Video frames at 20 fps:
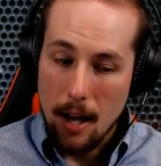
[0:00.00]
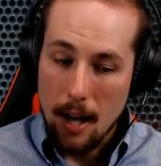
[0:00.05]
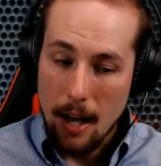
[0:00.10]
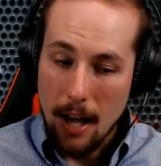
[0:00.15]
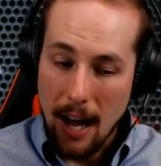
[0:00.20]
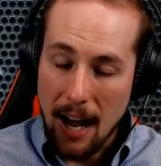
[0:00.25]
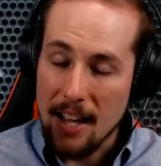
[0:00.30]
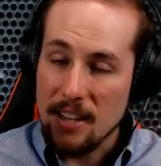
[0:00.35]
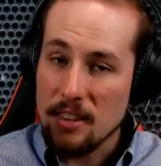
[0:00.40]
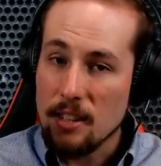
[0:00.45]

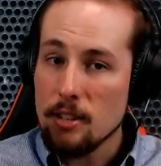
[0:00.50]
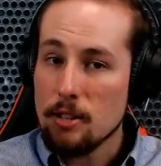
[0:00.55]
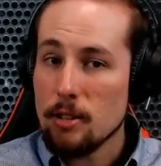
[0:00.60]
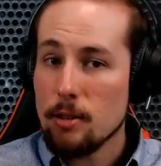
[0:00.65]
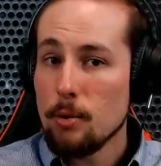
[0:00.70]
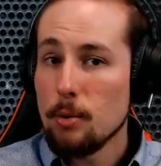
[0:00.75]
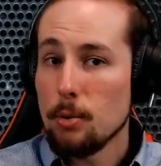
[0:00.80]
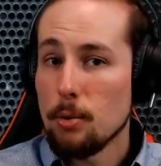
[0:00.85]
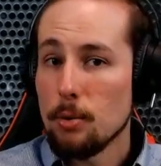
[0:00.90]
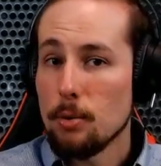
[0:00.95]
At this
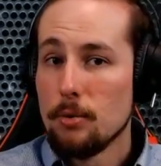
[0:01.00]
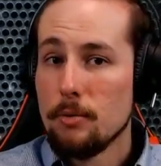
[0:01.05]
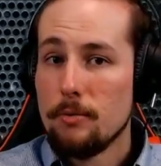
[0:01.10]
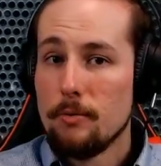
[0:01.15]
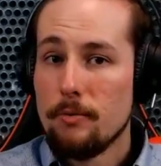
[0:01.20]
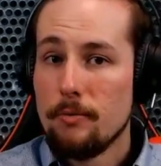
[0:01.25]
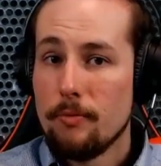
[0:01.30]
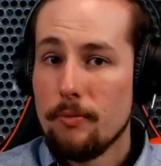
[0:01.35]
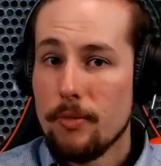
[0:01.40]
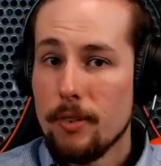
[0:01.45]
school,
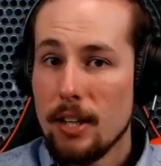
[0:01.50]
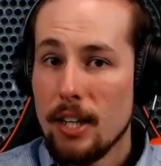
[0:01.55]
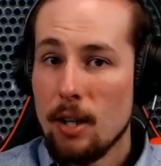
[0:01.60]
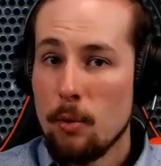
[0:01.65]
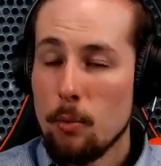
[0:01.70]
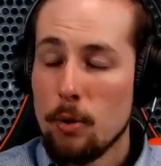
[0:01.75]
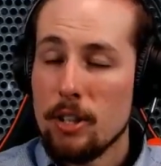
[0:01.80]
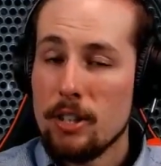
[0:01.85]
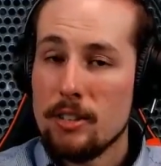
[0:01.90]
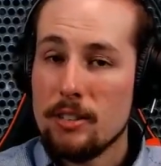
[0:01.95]
it
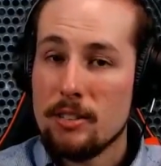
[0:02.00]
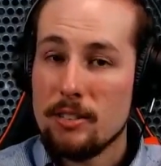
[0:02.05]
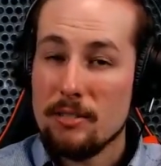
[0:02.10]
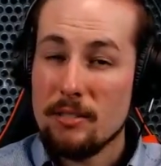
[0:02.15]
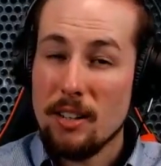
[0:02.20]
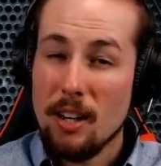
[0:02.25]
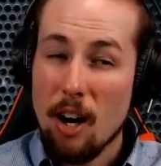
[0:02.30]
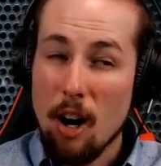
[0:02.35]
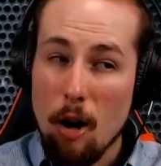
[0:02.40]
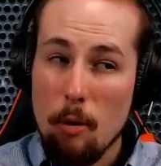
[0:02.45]
was
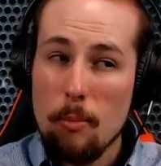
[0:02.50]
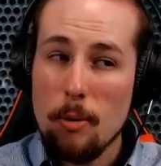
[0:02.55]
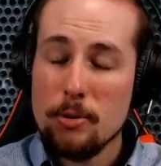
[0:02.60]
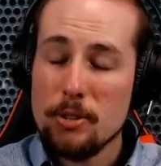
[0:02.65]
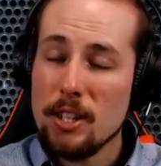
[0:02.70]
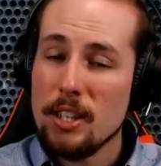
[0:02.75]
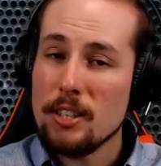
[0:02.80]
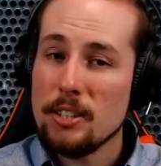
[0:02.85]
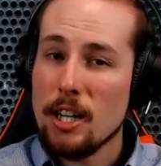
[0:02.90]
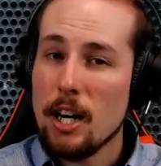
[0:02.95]
almost
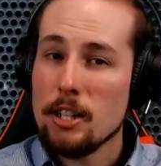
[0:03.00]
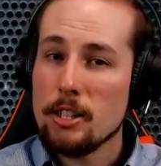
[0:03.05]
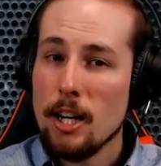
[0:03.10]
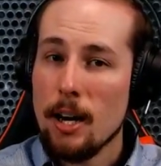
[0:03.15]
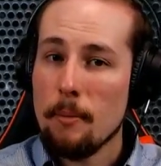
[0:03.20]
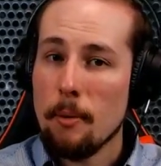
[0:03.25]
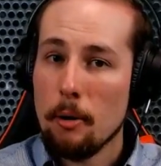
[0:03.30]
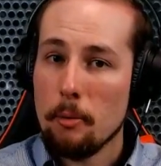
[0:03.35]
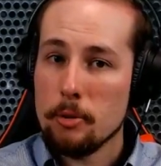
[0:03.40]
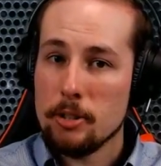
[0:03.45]
the entire
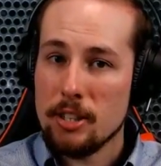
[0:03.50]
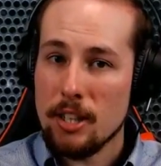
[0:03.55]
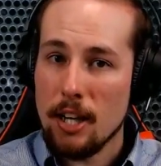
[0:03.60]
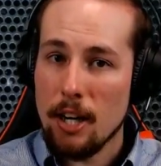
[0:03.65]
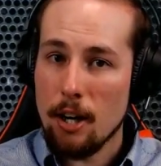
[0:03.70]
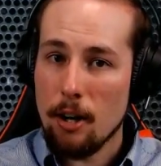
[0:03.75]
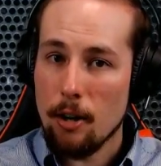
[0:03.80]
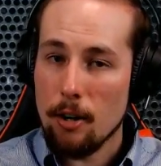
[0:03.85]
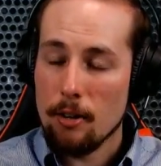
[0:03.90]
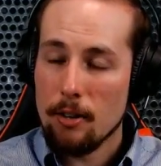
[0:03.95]
time I was
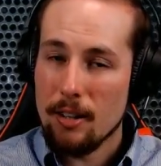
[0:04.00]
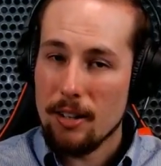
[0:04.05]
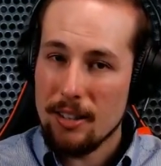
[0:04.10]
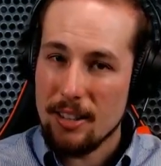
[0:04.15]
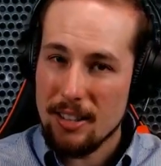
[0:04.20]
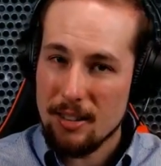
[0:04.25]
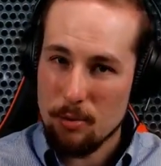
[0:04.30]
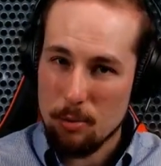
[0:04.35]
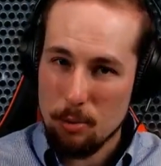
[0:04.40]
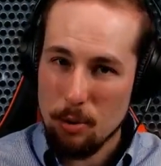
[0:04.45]
there,
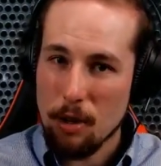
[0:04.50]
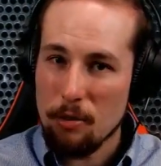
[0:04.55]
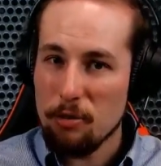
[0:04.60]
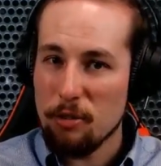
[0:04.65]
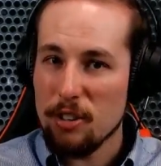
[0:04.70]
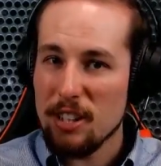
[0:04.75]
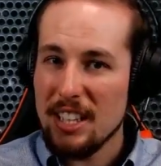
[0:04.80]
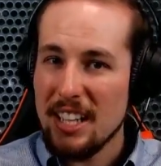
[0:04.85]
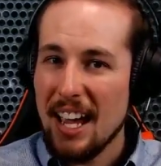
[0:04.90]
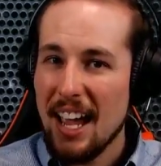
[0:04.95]

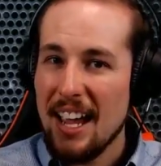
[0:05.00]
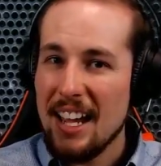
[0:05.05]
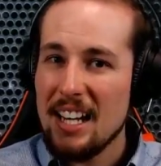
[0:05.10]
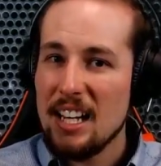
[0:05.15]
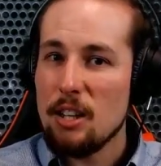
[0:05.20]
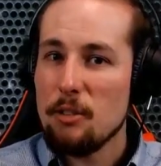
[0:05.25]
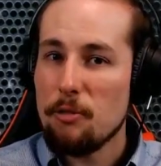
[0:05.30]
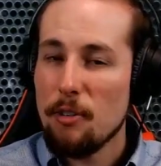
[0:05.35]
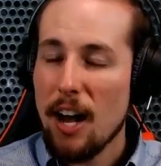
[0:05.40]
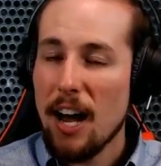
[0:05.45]
roughly
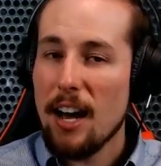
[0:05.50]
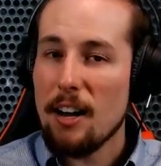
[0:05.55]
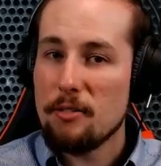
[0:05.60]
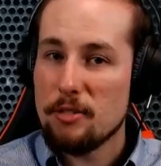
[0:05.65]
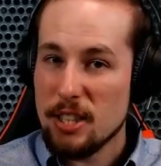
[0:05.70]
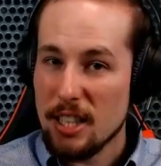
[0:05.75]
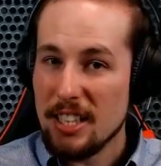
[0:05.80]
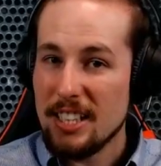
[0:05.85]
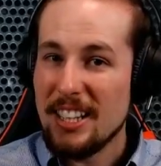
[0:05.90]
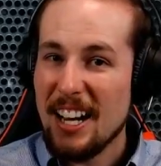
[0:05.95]
85
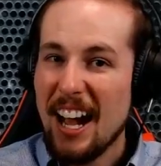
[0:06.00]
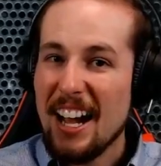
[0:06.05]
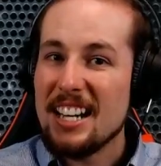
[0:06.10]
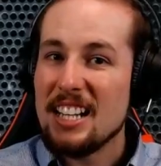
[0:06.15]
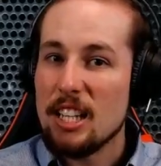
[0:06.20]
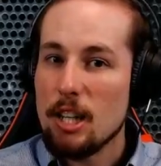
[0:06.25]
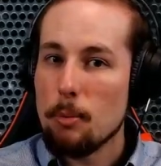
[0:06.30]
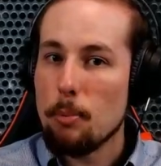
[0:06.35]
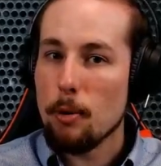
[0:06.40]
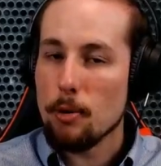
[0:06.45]
to
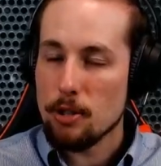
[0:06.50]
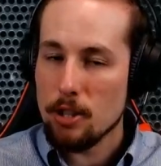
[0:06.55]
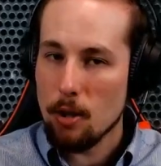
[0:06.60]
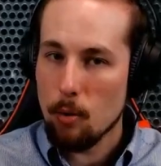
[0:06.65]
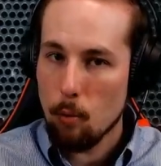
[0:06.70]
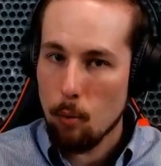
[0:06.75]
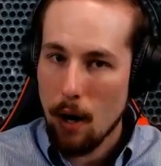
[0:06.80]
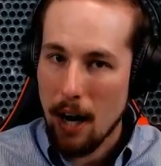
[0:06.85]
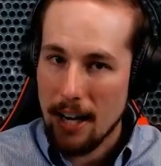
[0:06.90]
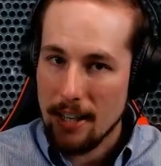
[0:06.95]
90%
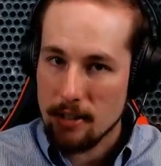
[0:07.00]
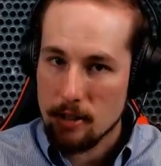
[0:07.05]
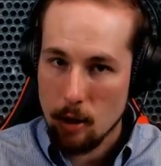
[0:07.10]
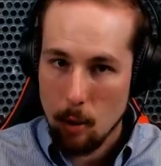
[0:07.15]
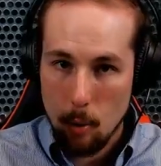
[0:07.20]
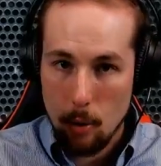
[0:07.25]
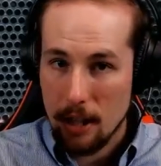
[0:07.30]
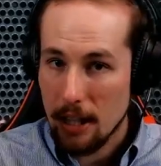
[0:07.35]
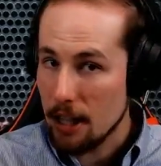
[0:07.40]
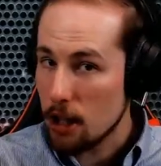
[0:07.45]
white.
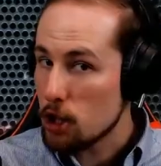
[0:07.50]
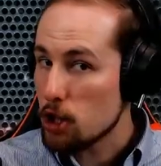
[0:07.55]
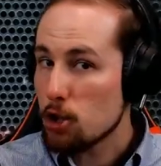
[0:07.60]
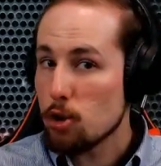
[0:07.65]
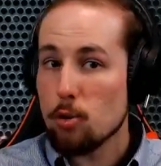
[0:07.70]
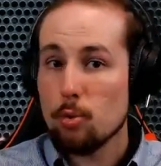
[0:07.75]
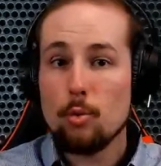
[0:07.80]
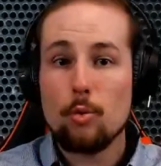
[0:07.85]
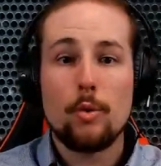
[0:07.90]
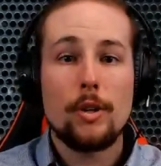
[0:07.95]
So, an
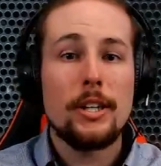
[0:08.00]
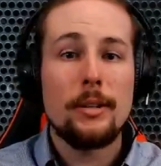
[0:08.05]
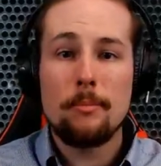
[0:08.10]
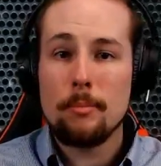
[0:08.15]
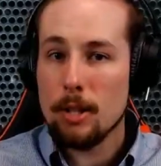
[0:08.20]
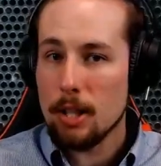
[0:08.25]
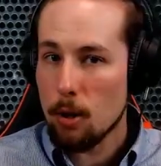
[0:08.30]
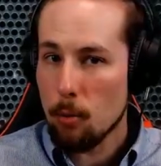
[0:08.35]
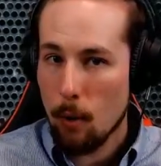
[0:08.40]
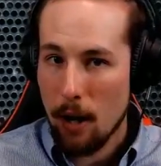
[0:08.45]

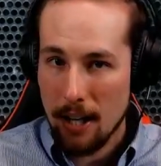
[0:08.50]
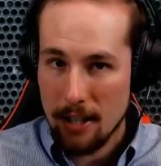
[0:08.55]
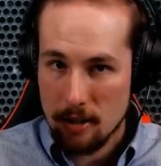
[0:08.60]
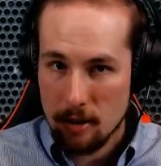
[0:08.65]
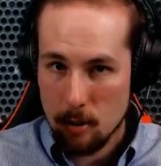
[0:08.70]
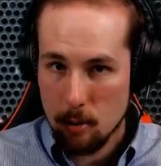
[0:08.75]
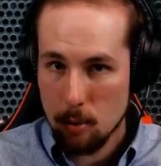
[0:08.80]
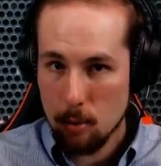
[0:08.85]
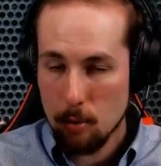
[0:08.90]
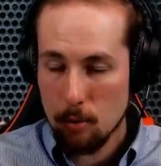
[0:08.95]
extremely white
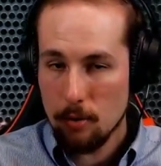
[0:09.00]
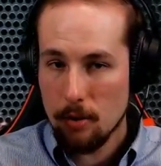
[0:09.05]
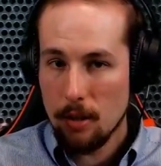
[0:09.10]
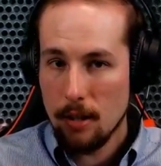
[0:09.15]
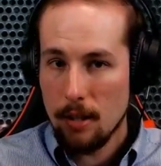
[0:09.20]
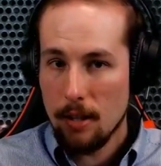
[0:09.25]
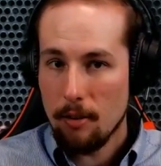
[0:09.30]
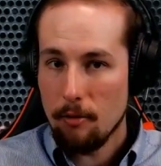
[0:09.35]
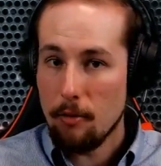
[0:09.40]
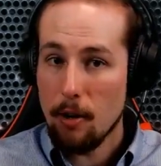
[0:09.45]
school,
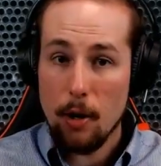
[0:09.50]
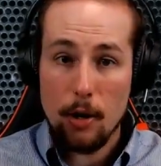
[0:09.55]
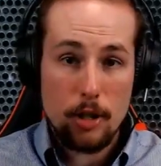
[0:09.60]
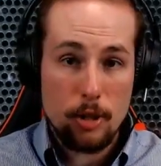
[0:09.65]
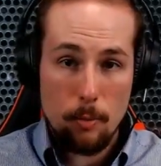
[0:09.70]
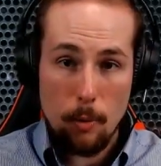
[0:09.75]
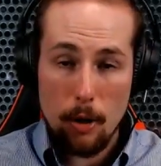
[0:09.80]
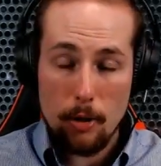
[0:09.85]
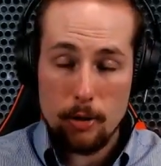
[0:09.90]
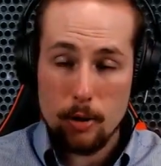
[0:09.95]
very
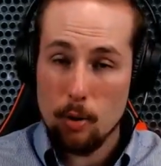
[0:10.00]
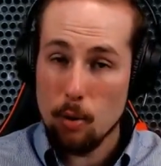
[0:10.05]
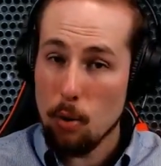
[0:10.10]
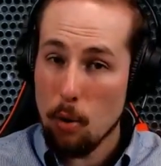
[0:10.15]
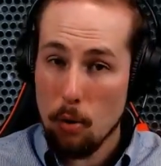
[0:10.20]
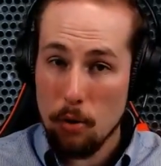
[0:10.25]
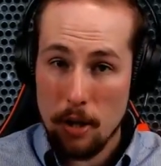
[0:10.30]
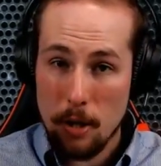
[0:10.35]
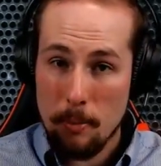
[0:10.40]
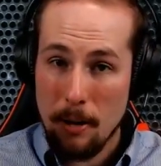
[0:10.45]
small school,
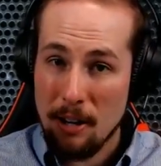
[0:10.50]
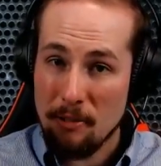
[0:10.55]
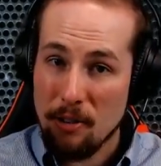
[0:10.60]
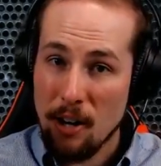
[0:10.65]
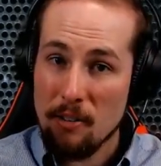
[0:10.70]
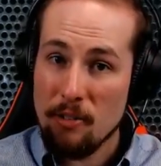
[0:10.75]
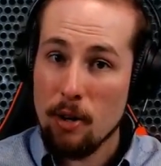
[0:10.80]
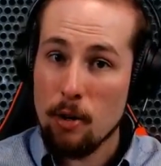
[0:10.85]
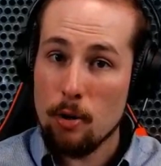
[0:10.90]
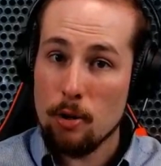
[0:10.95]
only about
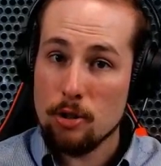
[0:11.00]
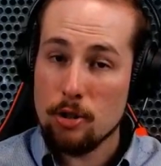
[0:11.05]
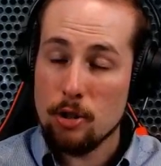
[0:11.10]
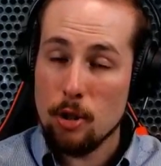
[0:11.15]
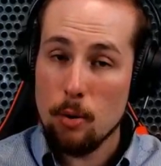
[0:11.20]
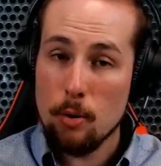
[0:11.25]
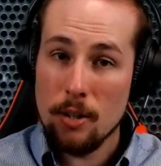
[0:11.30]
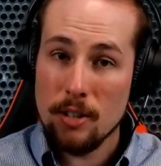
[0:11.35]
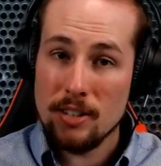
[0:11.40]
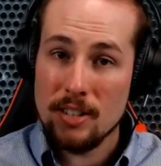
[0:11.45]
500
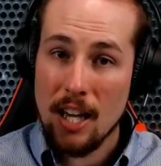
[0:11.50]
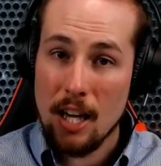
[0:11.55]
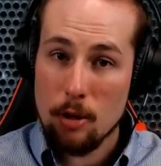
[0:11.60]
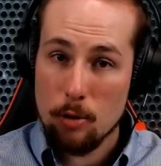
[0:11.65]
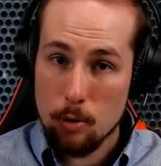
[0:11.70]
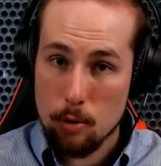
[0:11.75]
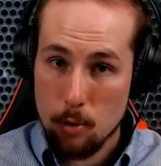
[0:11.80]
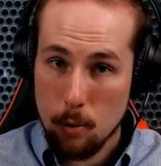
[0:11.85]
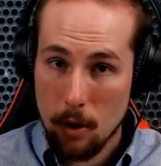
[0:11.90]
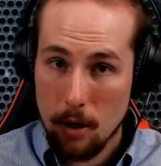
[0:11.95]
students, K
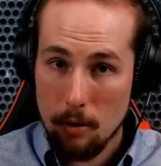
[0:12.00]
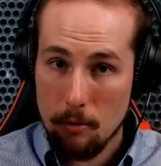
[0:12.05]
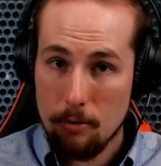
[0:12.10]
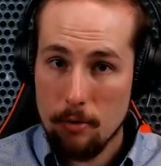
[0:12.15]
through 12